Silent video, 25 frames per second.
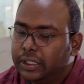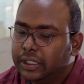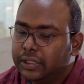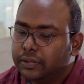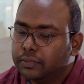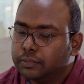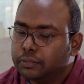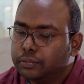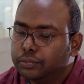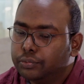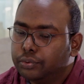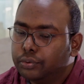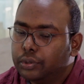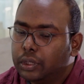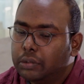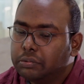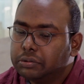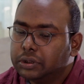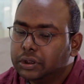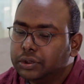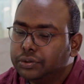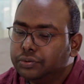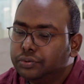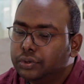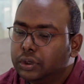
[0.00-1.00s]
in
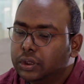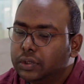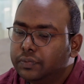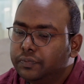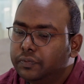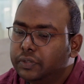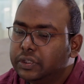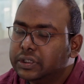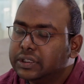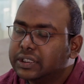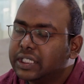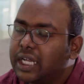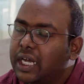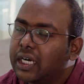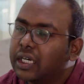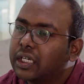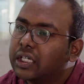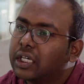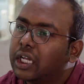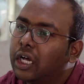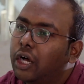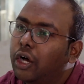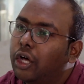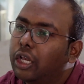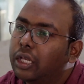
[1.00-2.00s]
2012, we
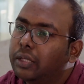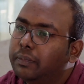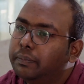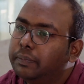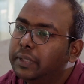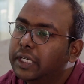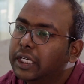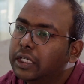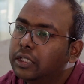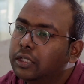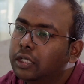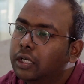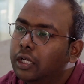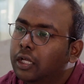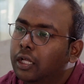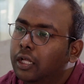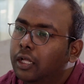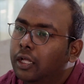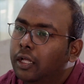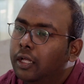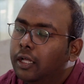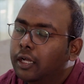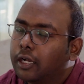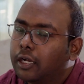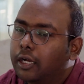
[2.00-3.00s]
started an Olympiad
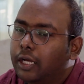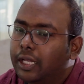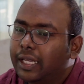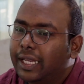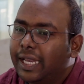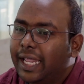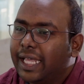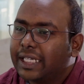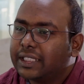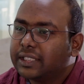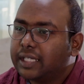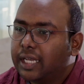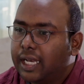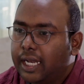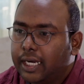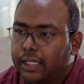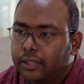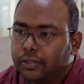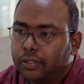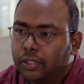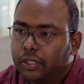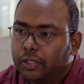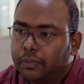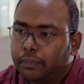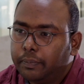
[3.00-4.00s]
called National
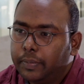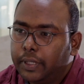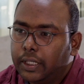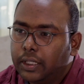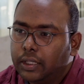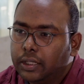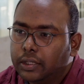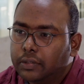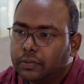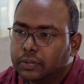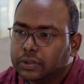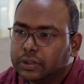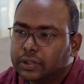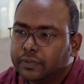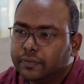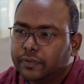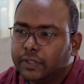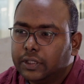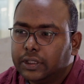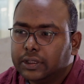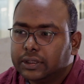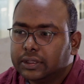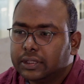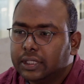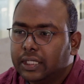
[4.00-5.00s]
Earth Olympiad. It was the
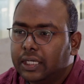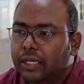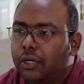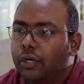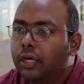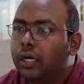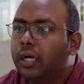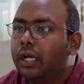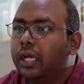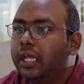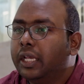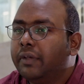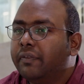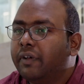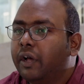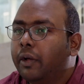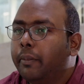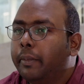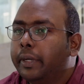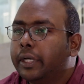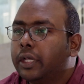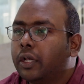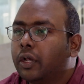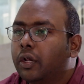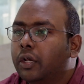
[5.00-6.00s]
first
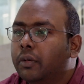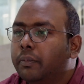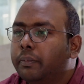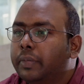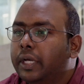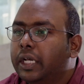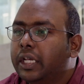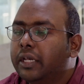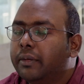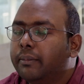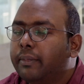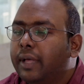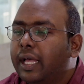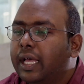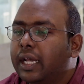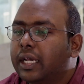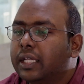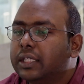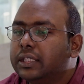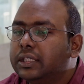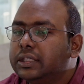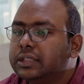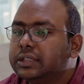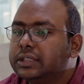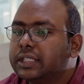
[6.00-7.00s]
environmental Olympiad in
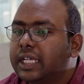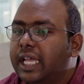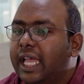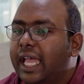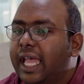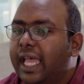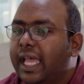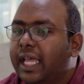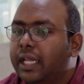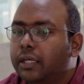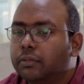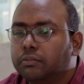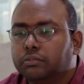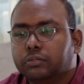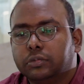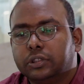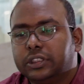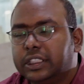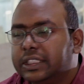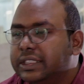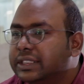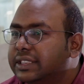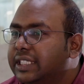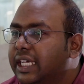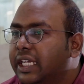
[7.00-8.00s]
Bangladesh. And
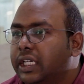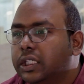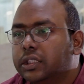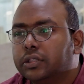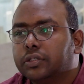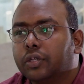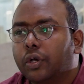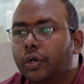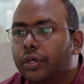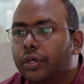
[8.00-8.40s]
since then, it